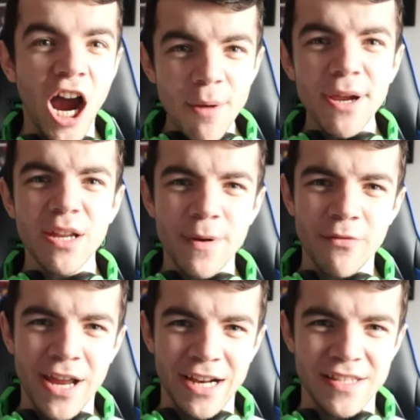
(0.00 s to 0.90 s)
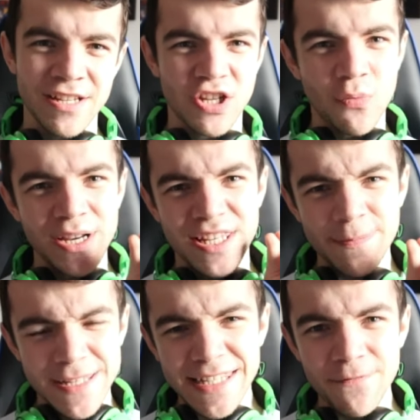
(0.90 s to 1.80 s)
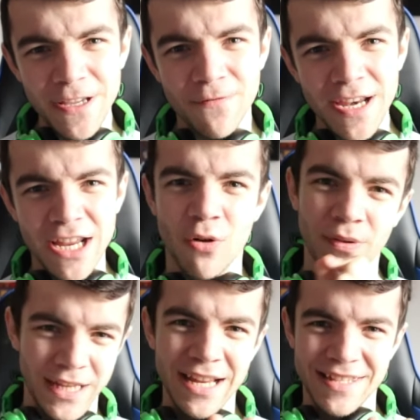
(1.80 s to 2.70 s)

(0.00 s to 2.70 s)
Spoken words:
I'm going to be reacting to a specific video on the